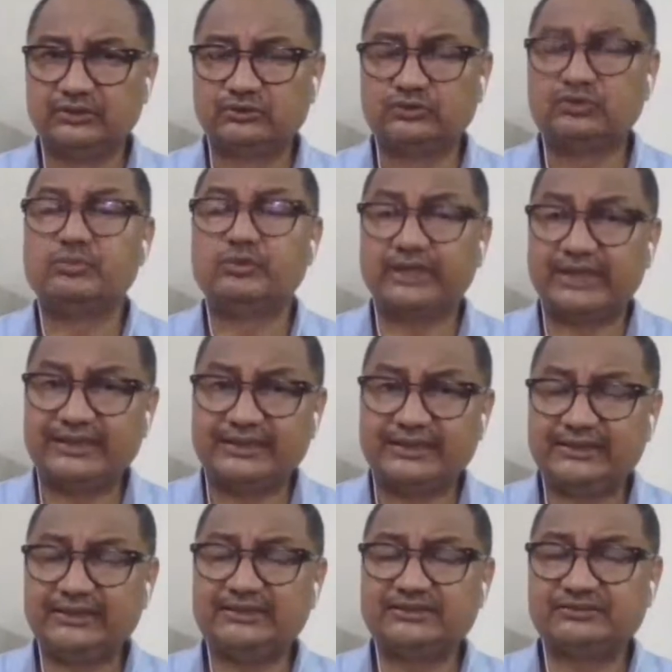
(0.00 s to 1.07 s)
So
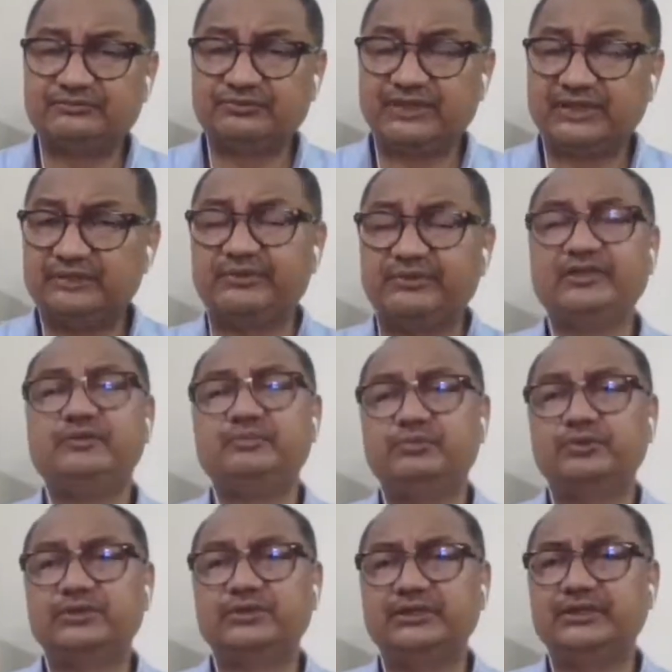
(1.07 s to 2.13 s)
morality is very, very
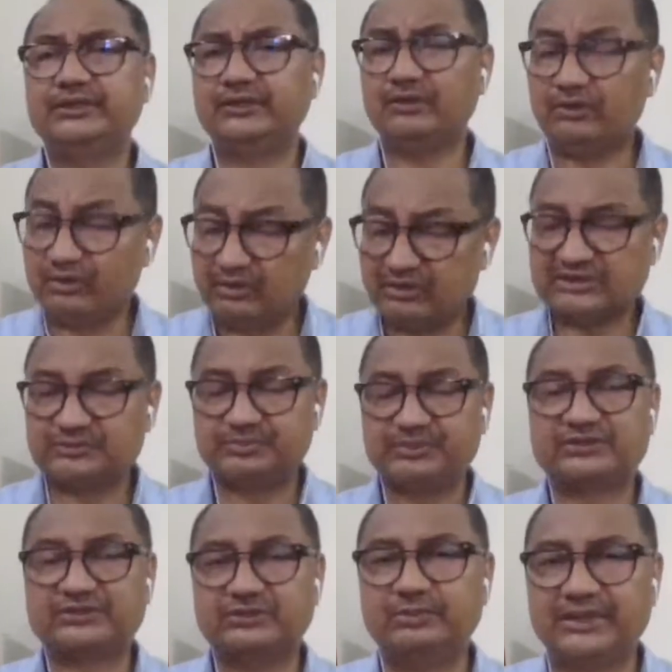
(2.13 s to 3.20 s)
important in all
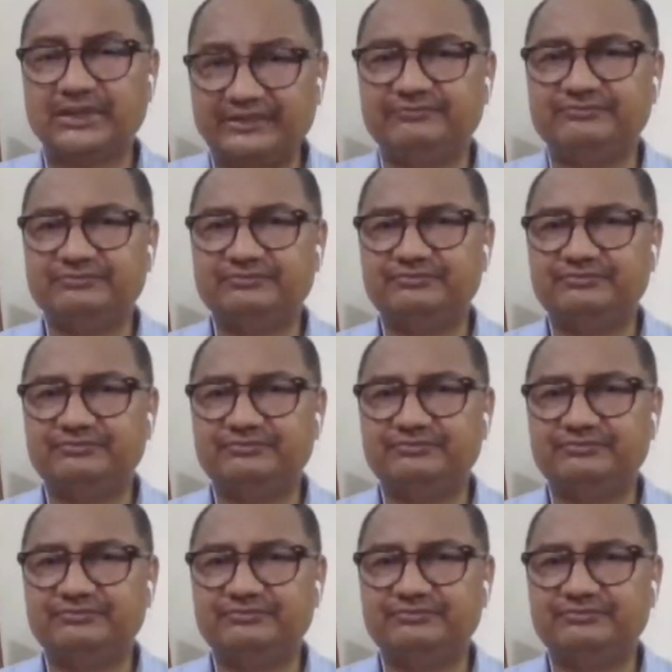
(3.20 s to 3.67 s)
aspects of life.